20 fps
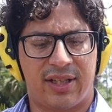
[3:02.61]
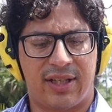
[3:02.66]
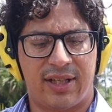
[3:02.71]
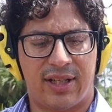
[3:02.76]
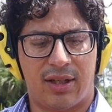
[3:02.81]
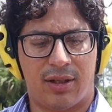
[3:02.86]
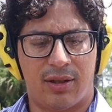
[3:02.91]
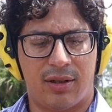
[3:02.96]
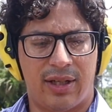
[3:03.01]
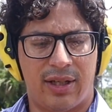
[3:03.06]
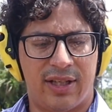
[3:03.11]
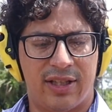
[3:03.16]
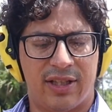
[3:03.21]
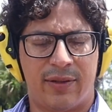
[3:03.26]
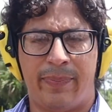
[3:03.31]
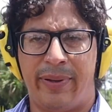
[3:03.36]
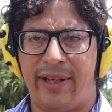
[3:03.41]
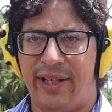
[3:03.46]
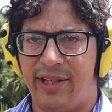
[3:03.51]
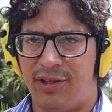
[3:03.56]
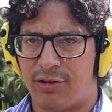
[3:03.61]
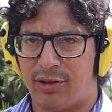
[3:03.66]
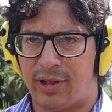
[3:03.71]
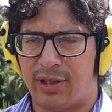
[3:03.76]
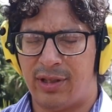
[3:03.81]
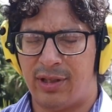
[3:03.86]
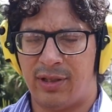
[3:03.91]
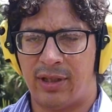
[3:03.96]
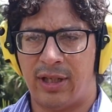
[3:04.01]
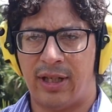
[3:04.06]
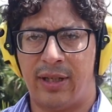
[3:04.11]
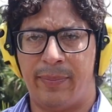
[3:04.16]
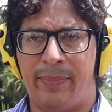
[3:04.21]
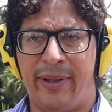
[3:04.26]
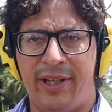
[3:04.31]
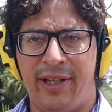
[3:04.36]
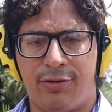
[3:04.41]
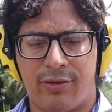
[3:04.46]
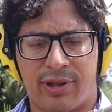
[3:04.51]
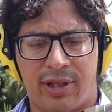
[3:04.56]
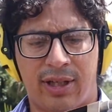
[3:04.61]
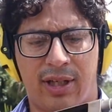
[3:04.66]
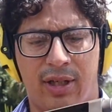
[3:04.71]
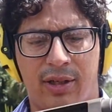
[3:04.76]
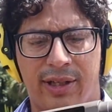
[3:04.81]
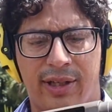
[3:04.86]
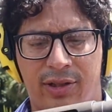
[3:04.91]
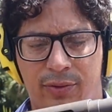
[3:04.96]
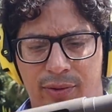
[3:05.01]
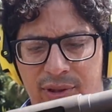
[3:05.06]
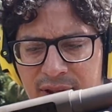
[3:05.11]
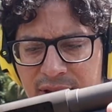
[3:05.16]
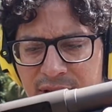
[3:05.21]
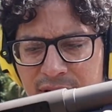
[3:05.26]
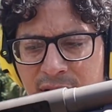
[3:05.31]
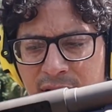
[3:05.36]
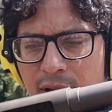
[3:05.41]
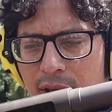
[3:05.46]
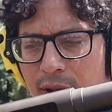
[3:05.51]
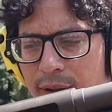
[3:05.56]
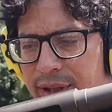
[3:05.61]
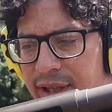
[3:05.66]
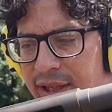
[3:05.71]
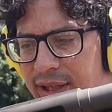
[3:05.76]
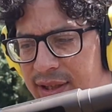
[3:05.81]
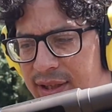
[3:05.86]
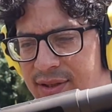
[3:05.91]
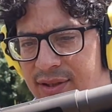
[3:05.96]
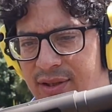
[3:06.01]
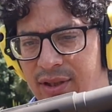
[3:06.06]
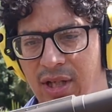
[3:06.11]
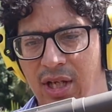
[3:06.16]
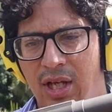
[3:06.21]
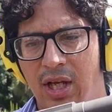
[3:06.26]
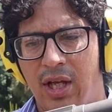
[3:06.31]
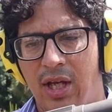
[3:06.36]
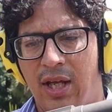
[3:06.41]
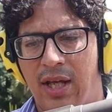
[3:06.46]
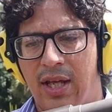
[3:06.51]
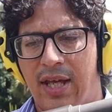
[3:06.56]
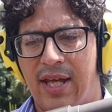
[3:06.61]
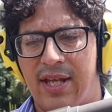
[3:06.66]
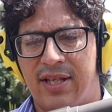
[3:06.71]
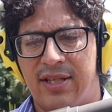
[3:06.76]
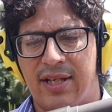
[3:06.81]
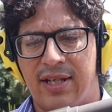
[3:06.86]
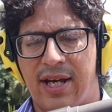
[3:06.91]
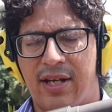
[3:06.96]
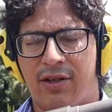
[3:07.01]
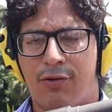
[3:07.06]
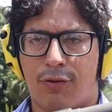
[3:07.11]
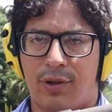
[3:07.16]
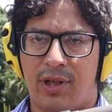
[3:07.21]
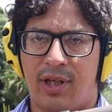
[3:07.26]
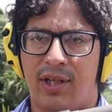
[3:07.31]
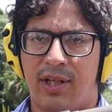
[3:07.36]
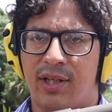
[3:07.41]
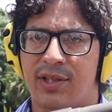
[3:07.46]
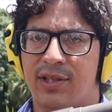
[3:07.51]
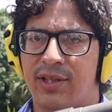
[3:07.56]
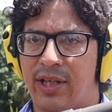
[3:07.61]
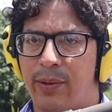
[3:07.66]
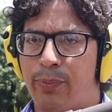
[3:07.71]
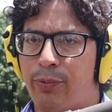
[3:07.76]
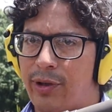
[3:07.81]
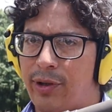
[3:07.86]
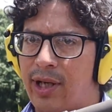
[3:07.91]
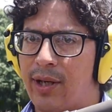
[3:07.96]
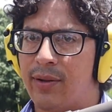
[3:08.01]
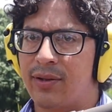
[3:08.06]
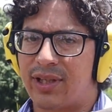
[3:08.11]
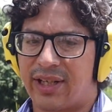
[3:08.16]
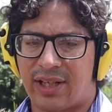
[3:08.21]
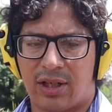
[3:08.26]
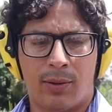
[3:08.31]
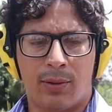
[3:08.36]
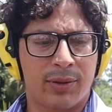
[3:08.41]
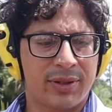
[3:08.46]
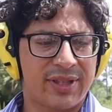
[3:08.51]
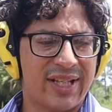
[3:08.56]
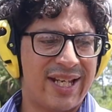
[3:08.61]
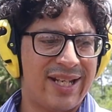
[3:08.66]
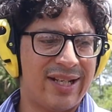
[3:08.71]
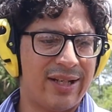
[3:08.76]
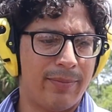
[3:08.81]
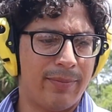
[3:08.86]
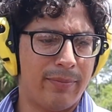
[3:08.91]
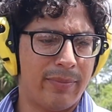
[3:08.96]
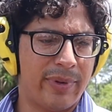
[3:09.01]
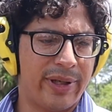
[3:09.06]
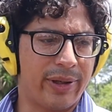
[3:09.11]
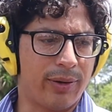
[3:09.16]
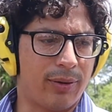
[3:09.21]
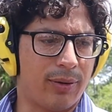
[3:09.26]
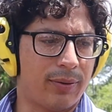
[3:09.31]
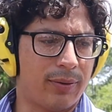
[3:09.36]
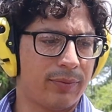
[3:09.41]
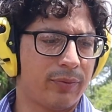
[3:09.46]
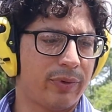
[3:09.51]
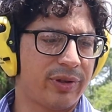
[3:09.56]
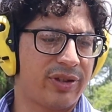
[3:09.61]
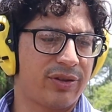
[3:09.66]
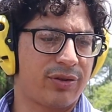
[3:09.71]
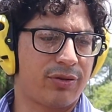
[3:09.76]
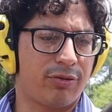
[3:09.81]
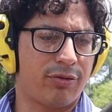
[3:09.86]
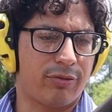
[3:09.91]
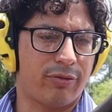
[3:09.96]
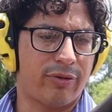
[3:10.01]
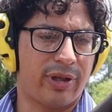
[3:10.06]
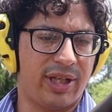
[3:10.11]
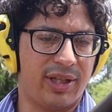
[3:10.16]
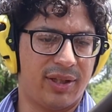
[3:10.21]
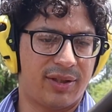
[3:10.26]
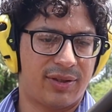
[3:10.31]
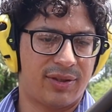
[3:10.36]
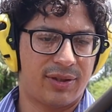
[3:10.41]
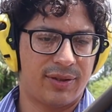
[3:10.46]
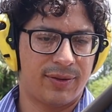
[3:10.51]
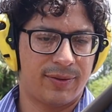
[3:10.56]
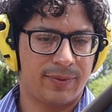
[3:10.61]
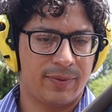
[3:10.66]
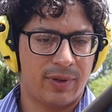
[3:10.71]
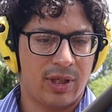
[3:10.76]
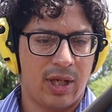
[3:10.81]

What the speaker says: The color is Patriot color, that's what they're calling it. It's not green, it's not brown, it's like almost in the middle, which is great.